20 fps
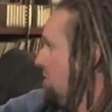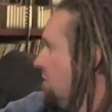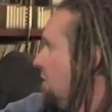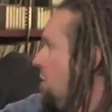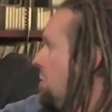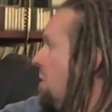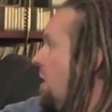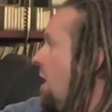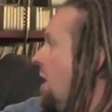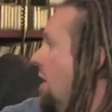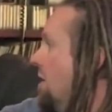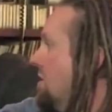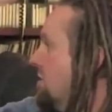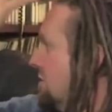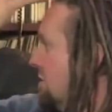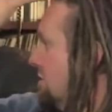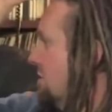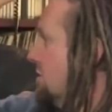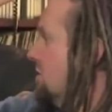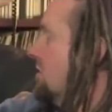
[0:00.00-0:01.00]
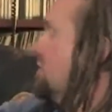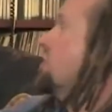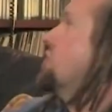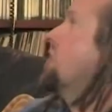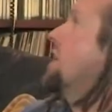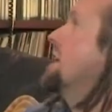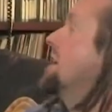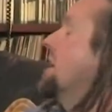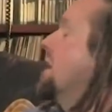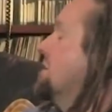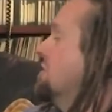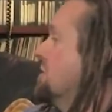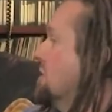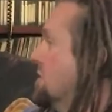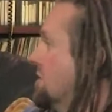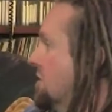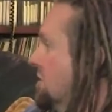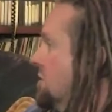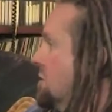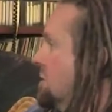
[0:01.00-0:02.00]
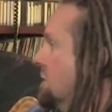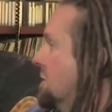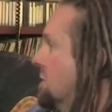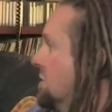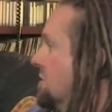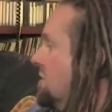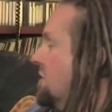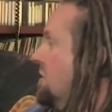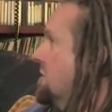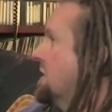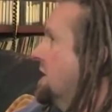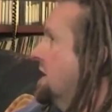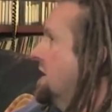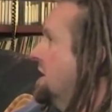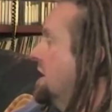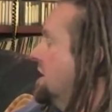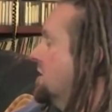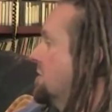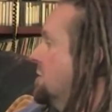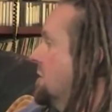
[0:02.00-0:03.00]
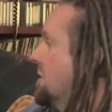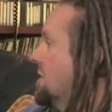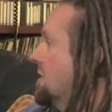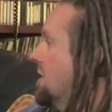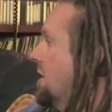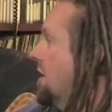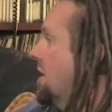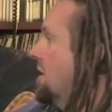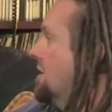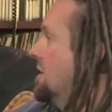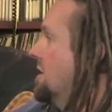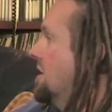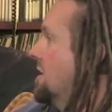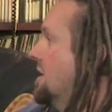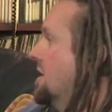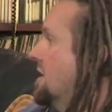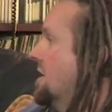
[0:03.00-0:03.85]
for a pass straight over us as we all stood there next to my car.